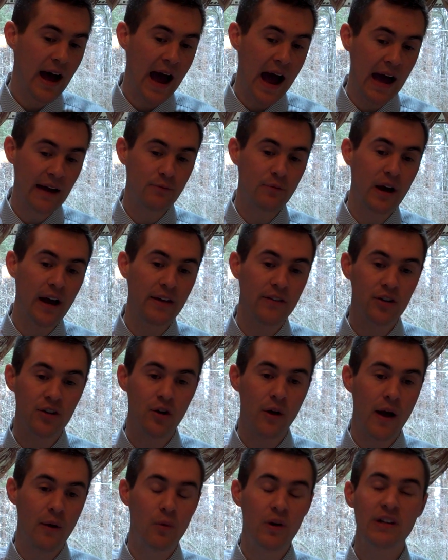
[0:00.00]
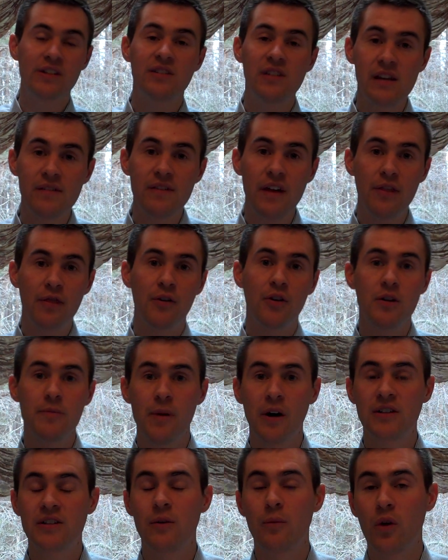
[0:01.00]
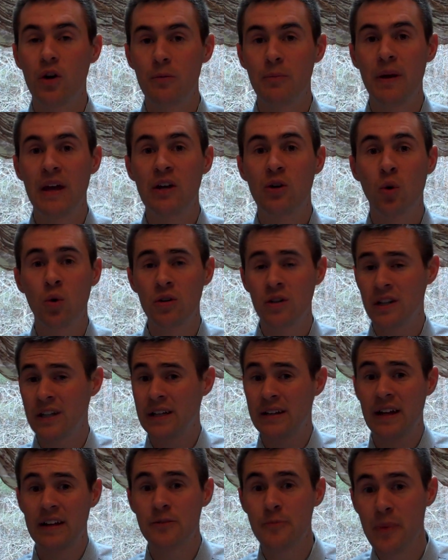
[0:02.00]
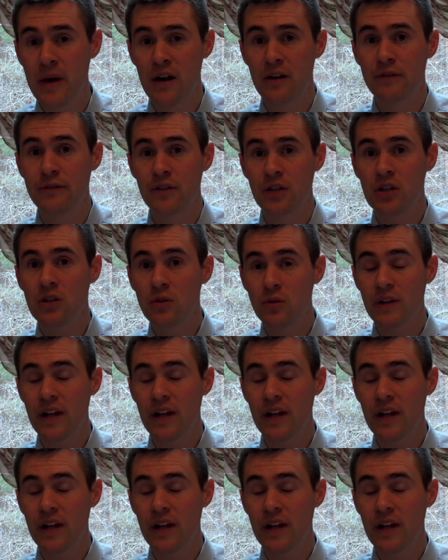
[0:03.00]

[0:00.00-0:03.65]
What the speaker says: I'd rather, I want to save that $30, I want to pay quarterly, and that's better for you.